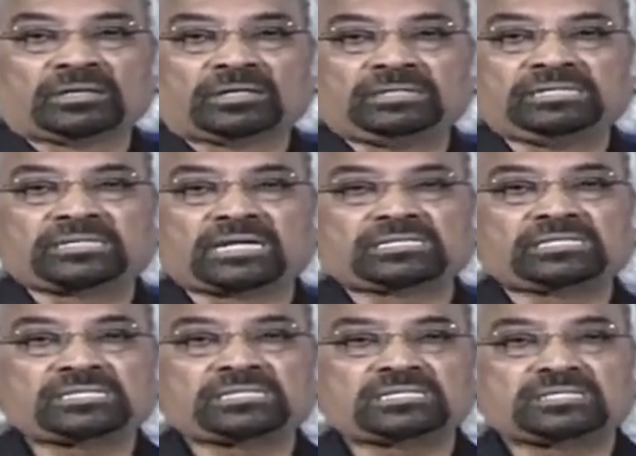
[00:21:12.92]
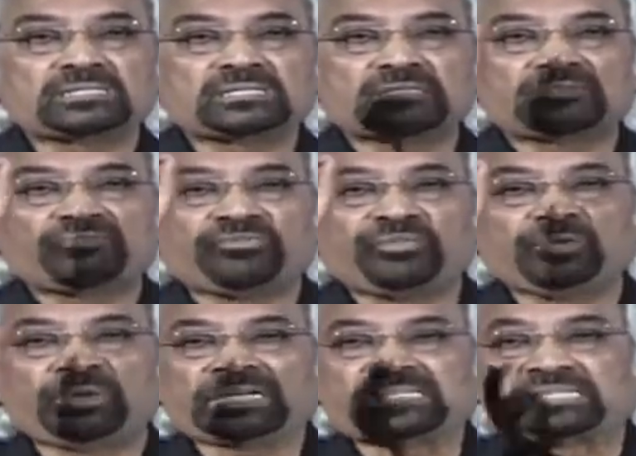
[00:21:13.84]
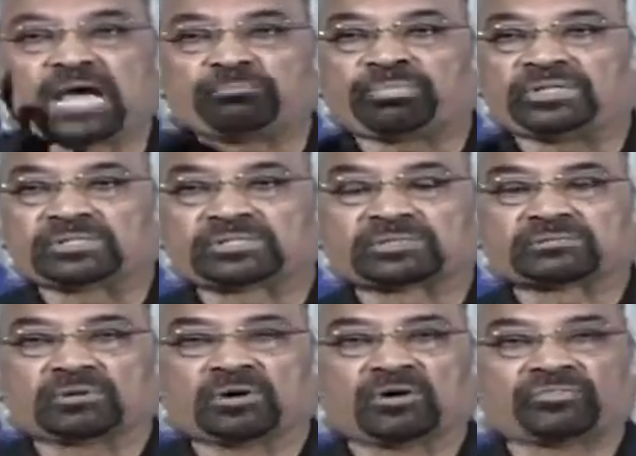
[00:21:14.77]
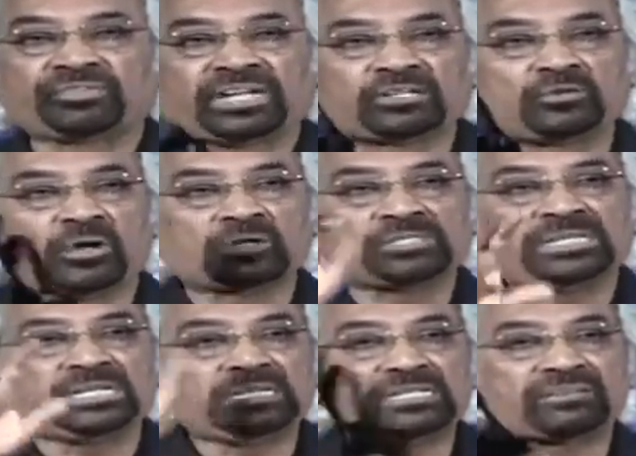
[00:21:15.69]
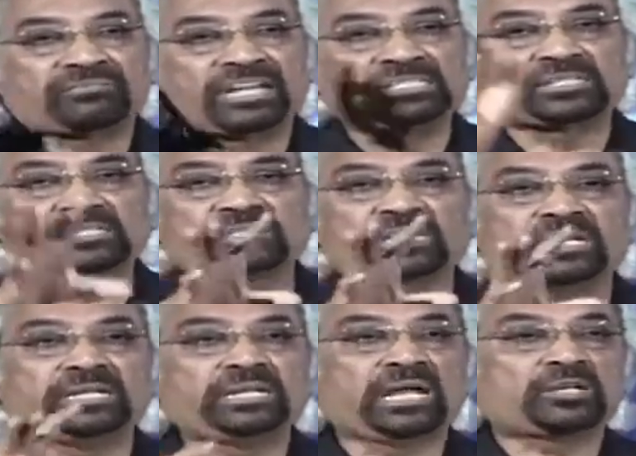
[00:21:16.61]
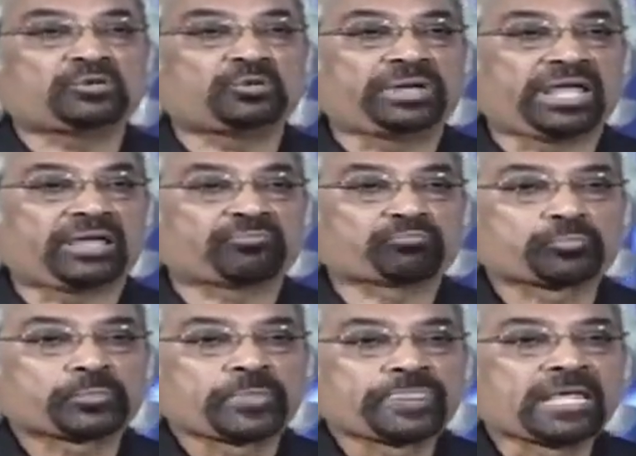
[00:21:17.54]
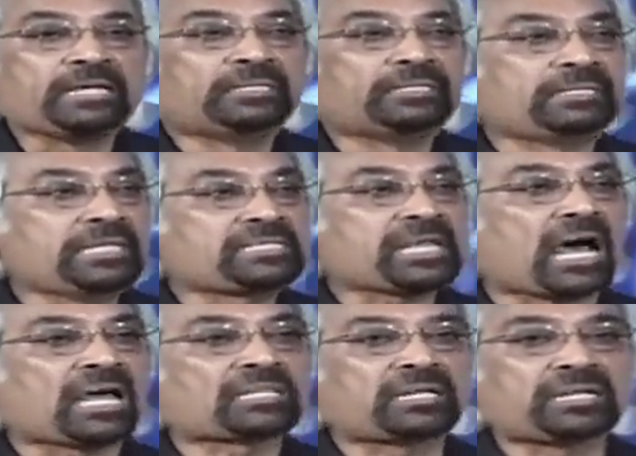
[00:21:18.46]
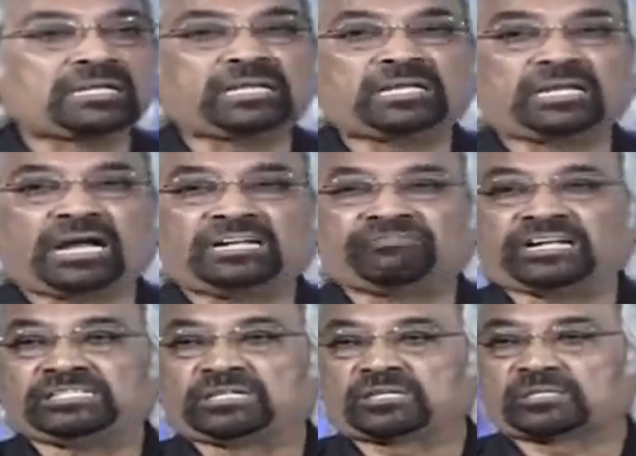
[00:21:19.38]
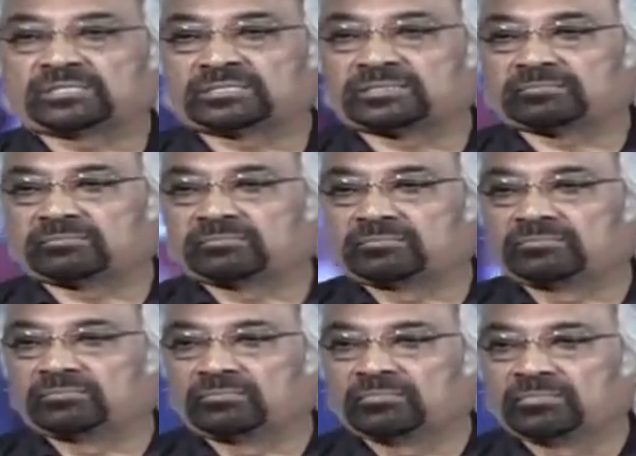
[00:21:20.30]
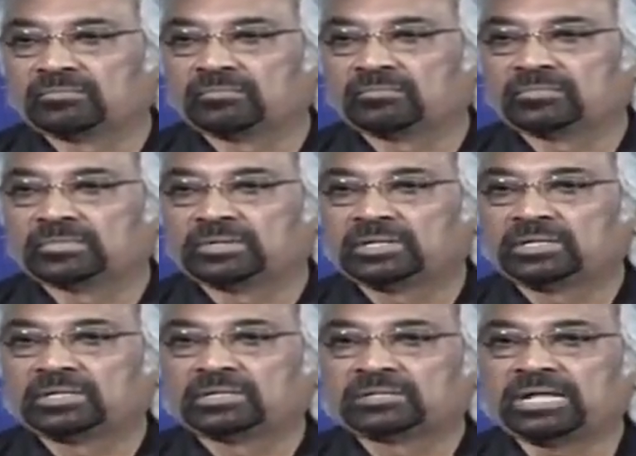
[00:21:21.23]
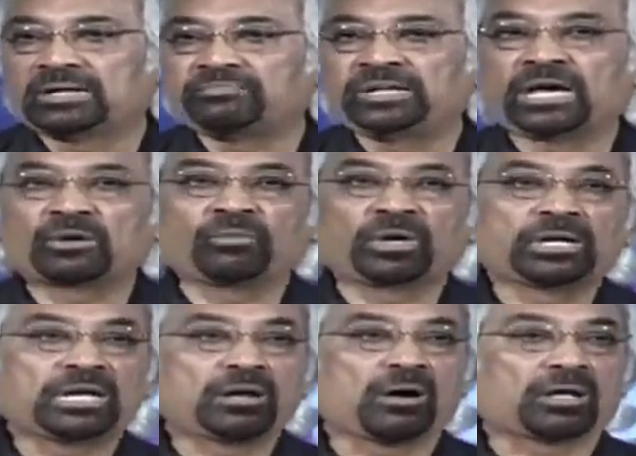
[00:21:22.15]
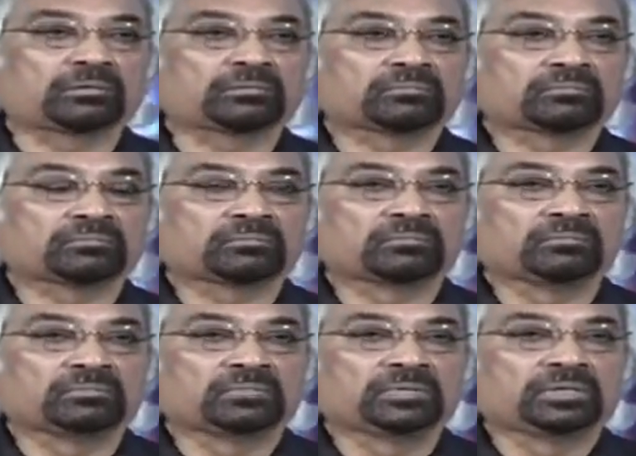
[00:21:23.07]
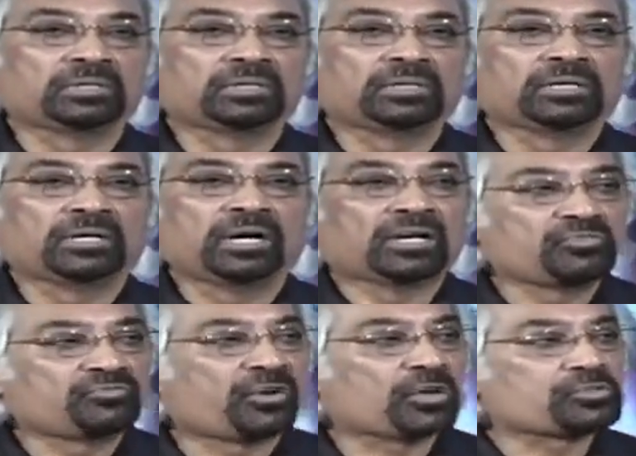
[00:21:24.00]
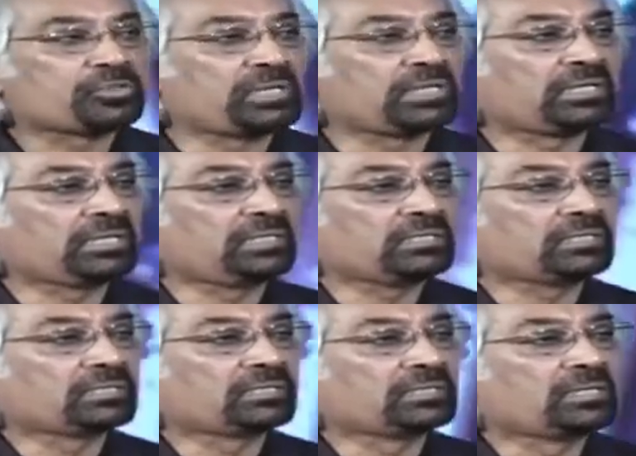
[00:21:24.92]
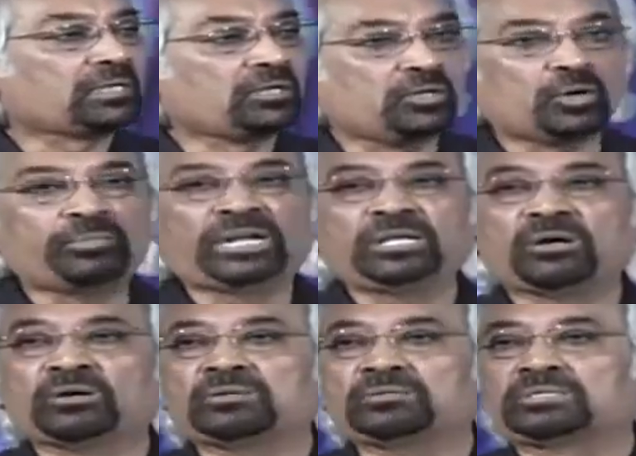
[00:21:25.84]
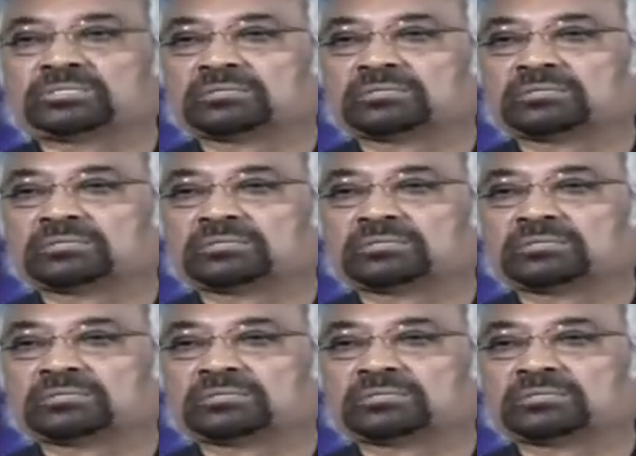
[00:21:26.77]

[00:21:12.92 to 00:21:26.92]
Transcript: These are just few examples of technology interventions in India today. These are the real adventures that we are working on. Unfortunately, nobody knows.